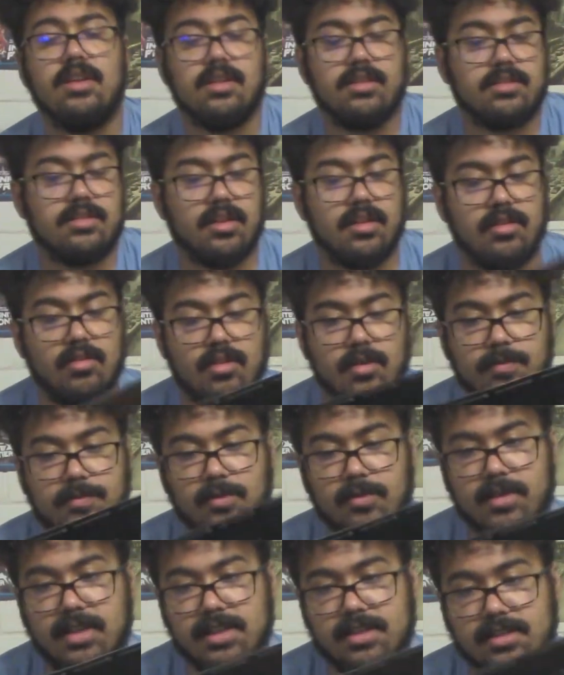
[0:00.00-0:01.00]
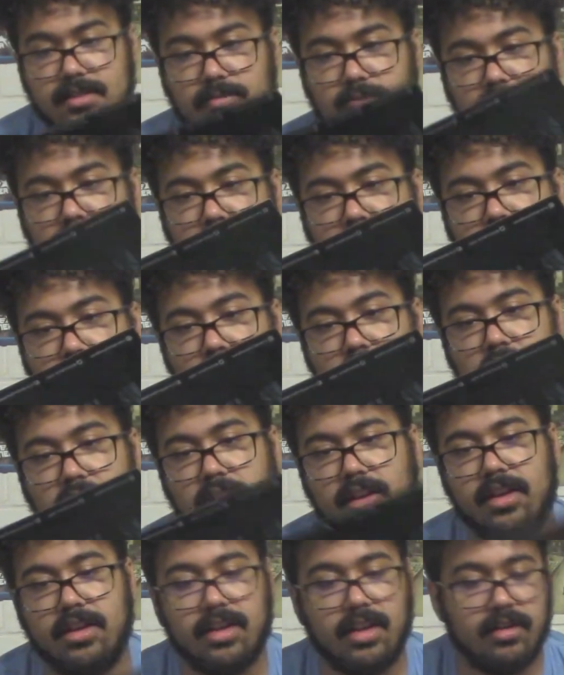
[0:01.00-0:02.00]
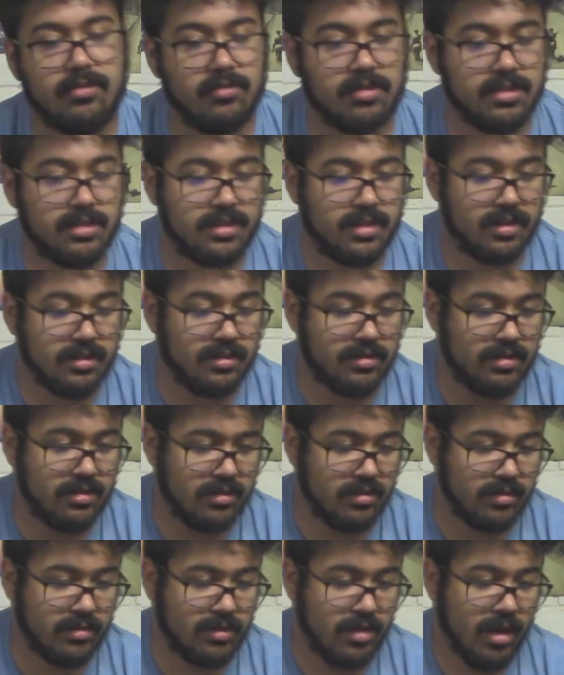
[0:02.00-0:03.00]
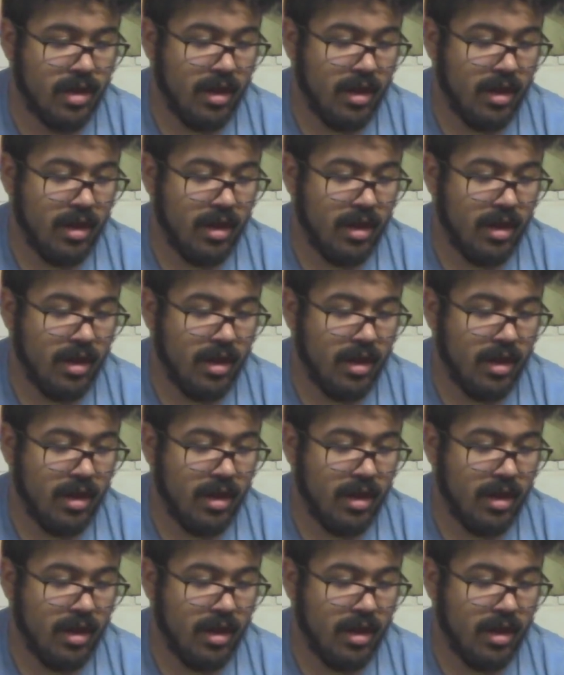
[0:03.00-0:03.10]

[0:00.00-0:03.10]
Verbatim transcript: So hopefully we get some really cool Walking Dead ones here soon.